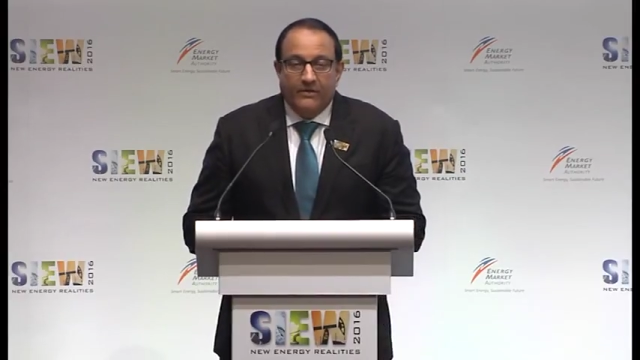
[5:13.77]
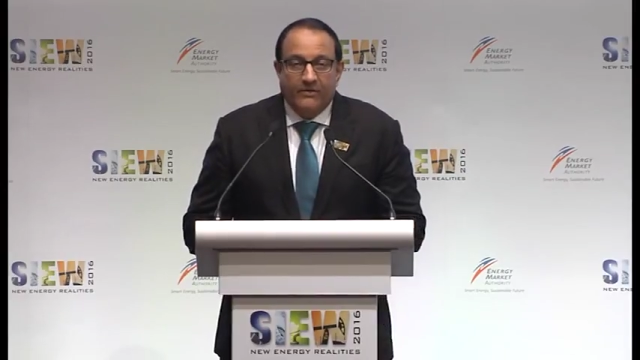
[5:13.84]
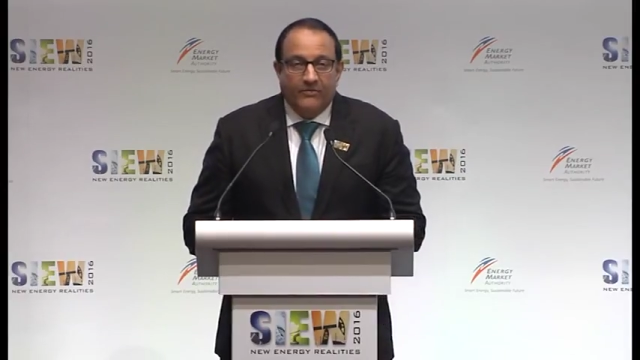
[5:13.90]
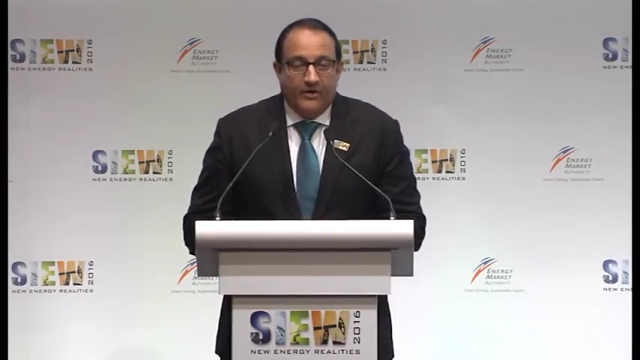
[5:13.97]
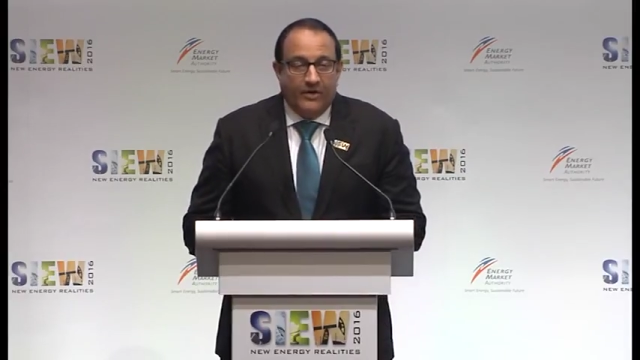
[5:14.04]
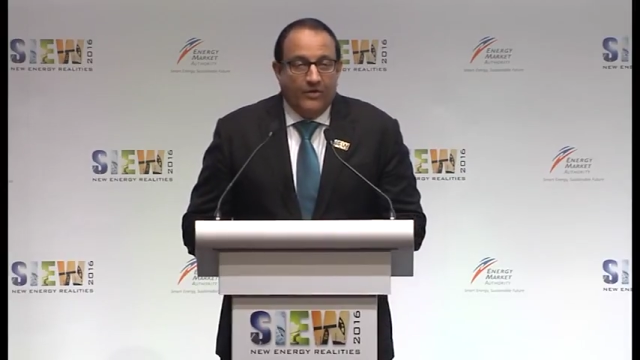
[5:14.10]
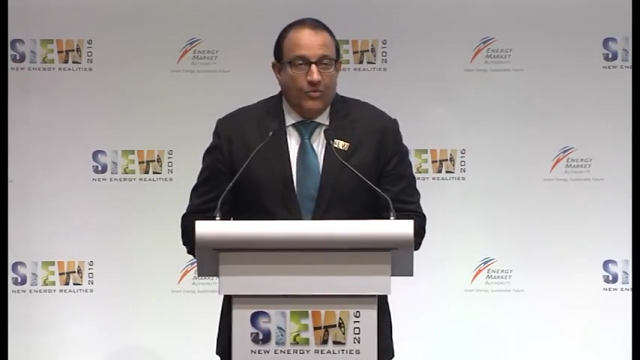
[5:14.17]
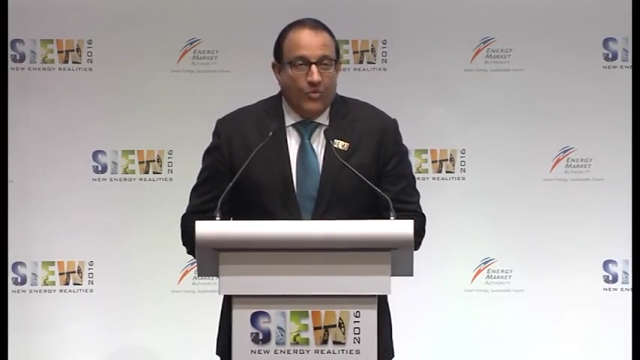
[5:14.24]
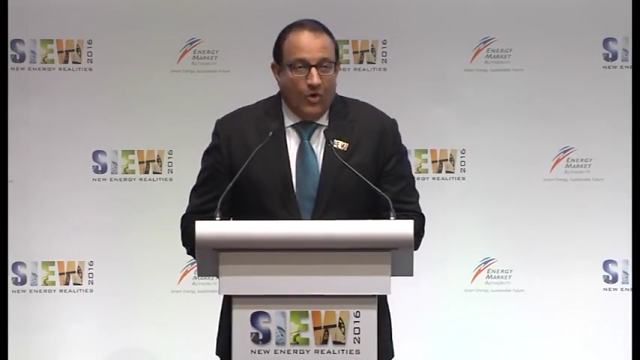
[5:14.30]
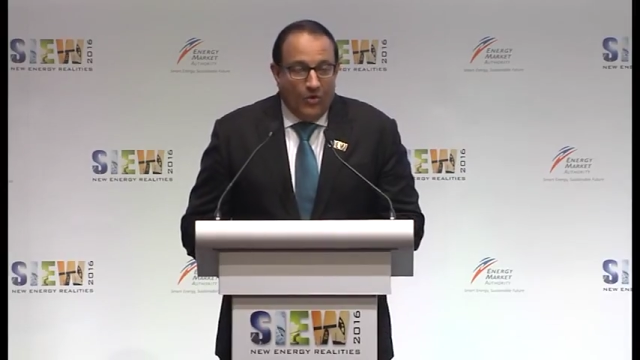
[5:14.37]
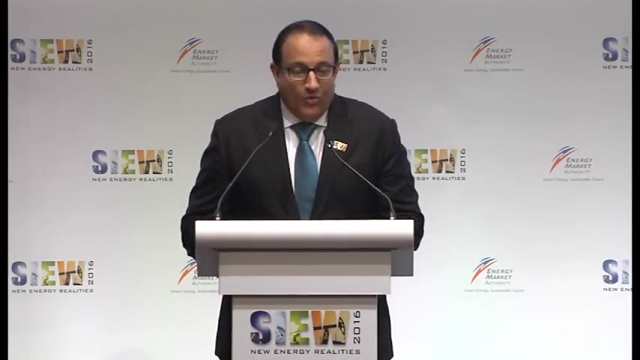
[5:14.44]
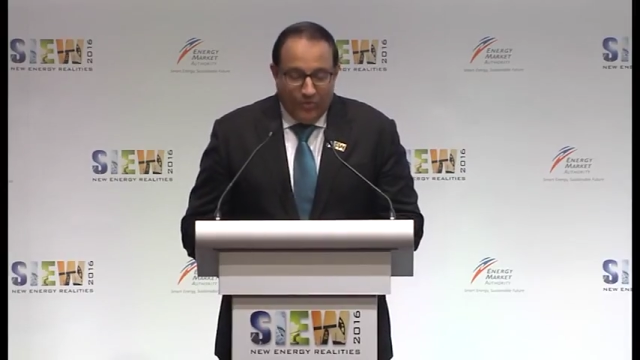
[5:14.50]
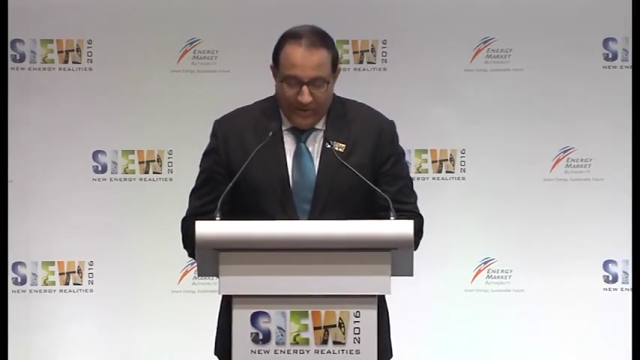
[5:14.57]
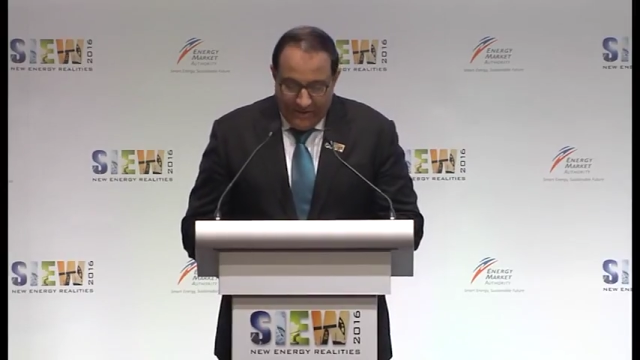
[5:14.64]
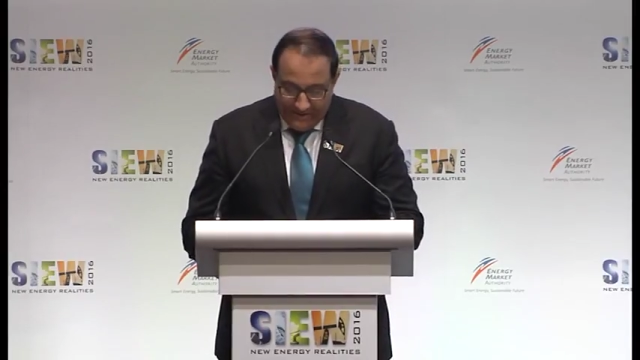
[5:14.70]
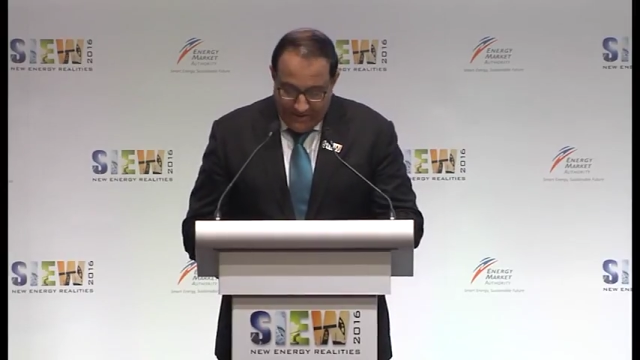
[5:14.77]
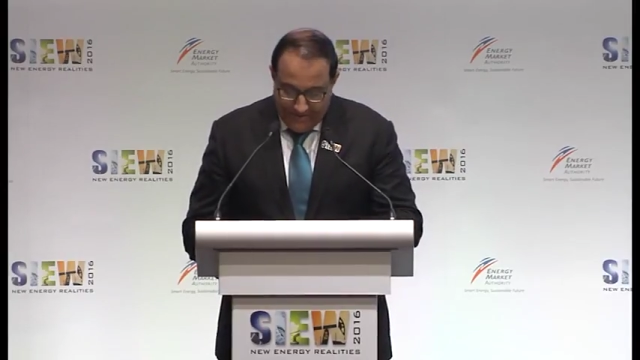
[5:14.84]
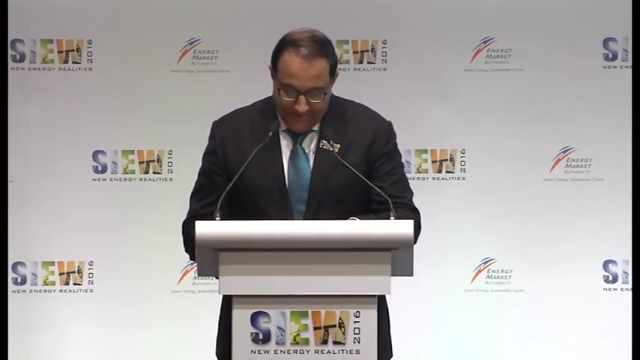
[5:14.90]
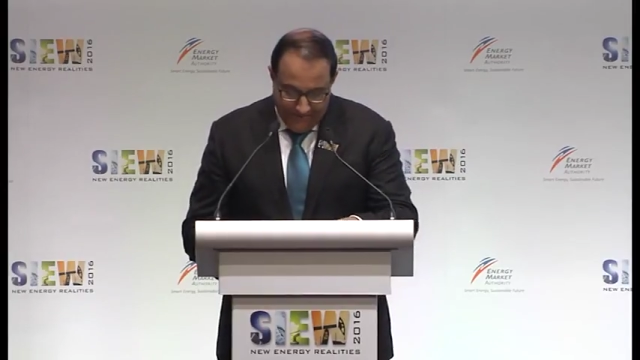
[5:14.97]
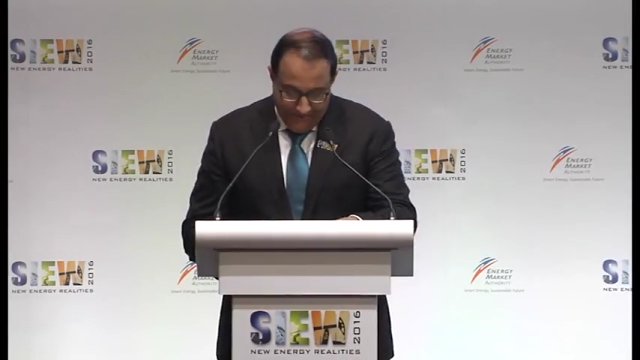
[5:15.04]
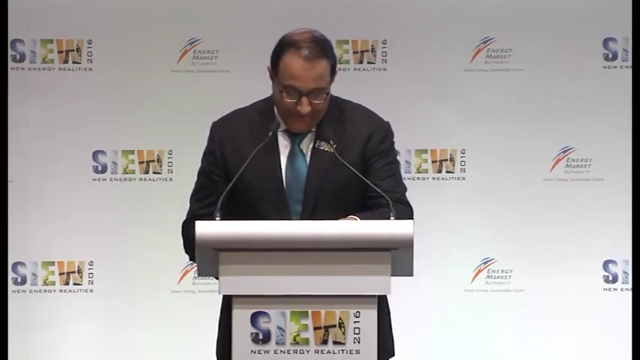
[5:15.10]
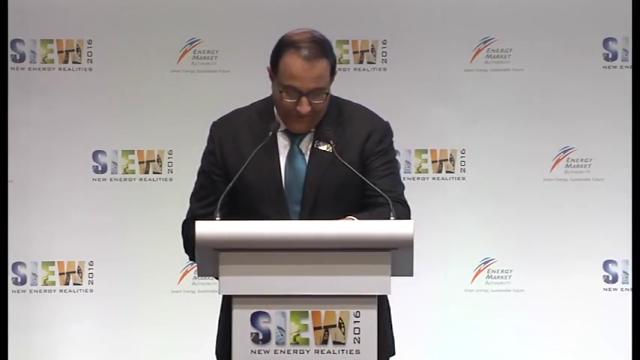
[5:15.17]
very warm
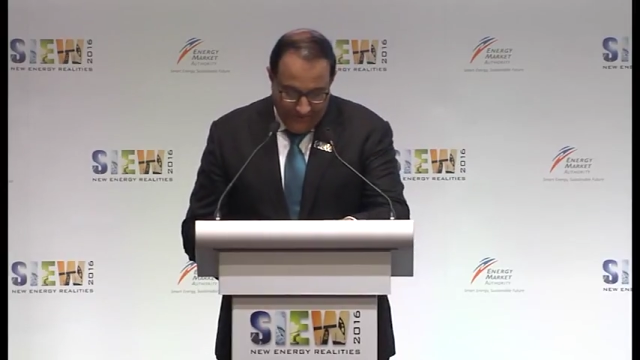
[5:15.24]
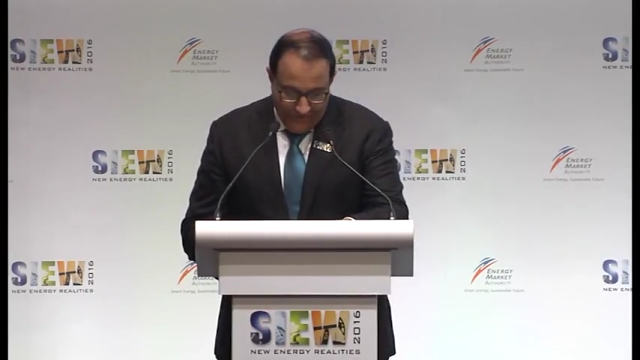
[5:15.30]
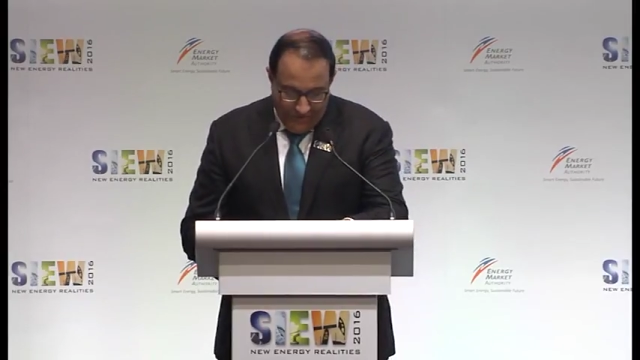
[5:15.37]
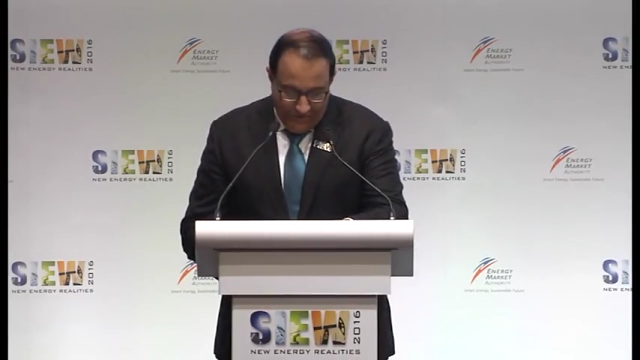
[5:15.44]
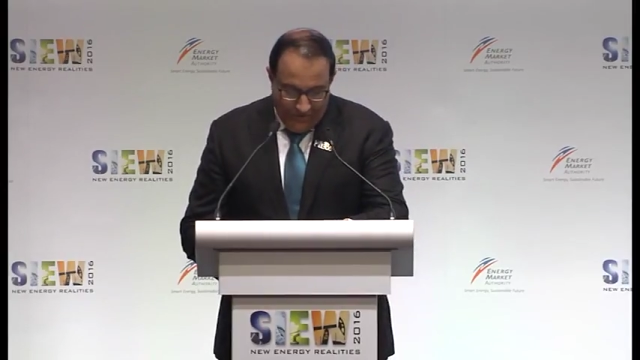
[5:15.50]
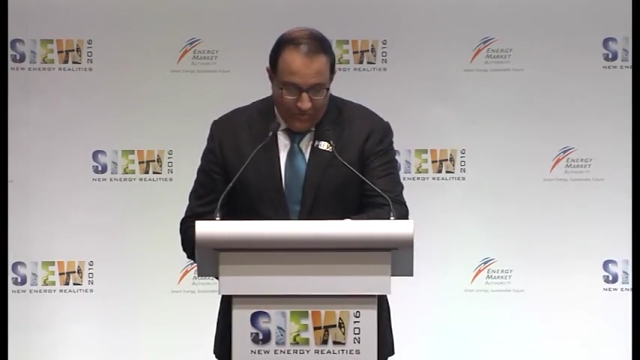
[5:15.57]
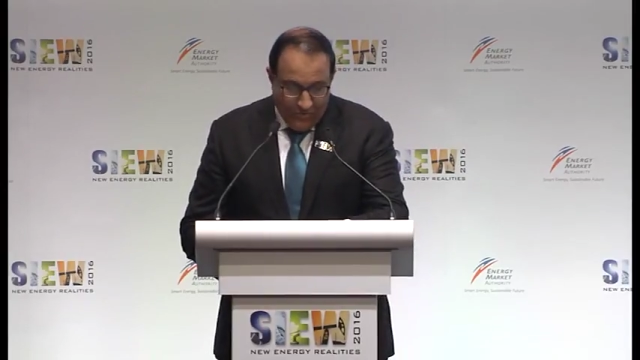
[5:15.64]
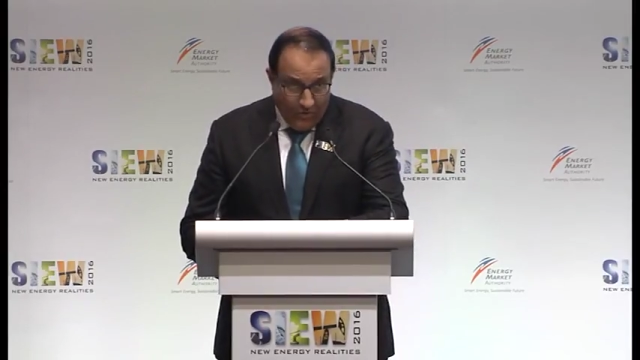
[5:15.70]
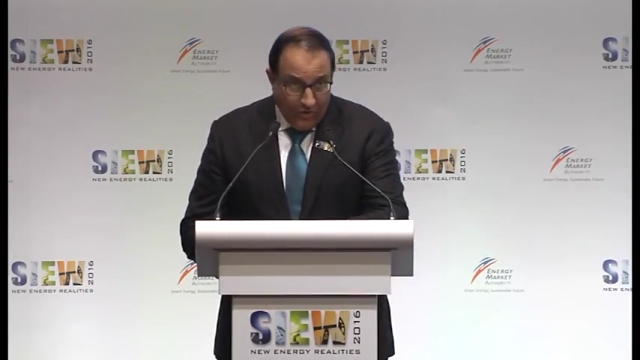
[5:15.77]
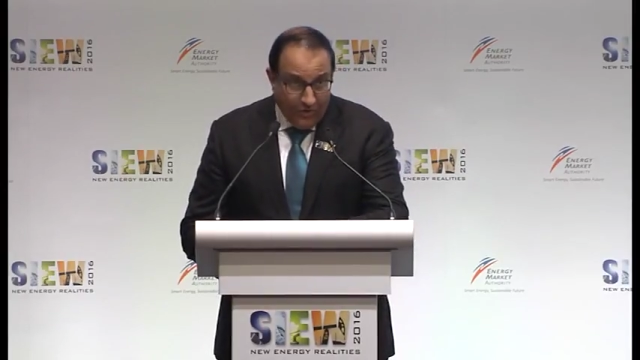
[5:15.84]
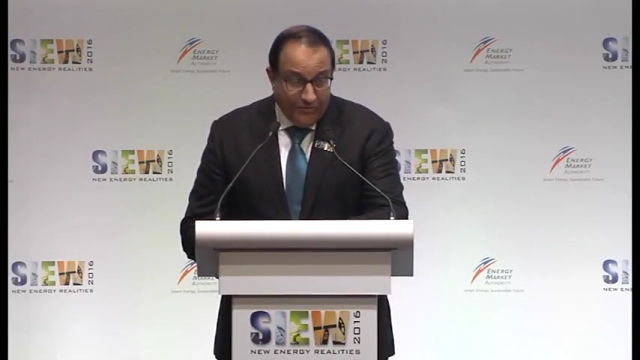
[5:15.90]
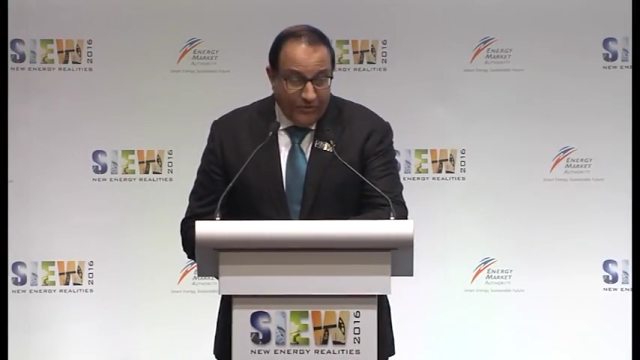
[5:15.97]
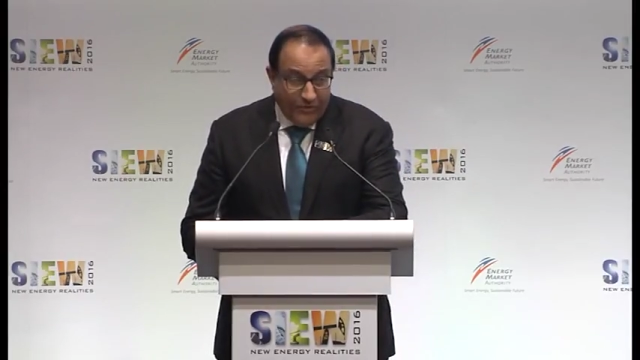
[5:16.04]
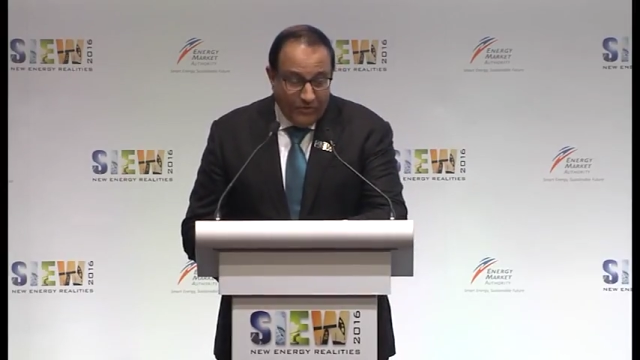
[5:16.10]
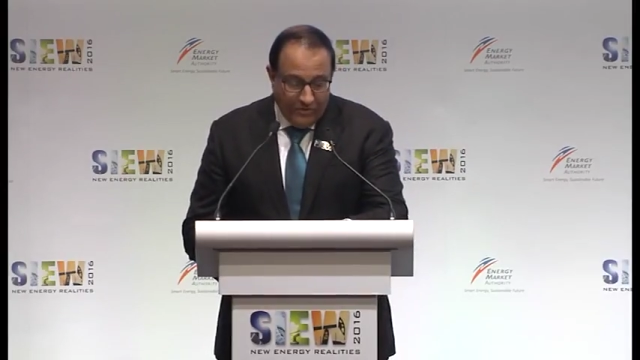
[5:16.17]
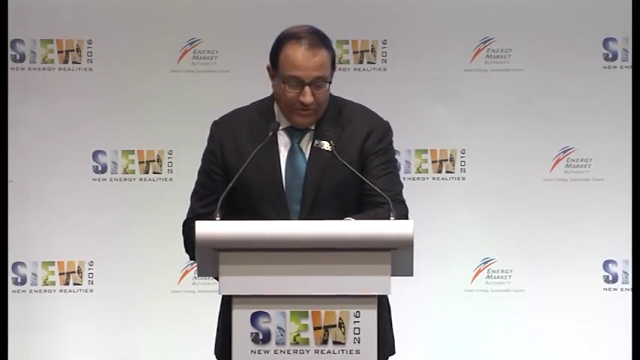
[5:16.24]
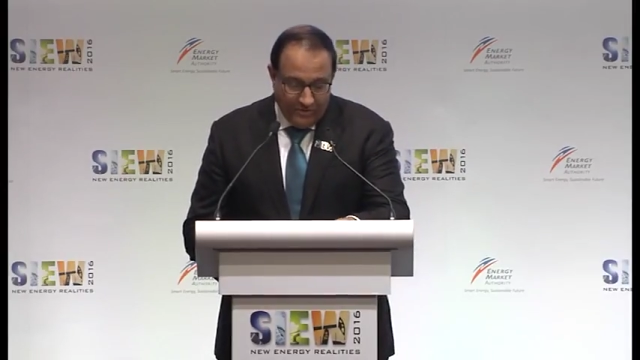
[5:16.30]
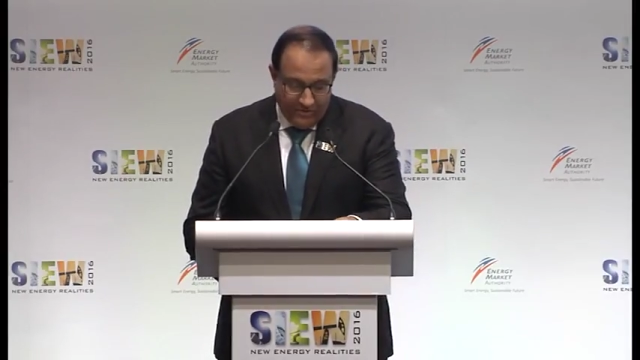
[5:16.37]
welcome to all of you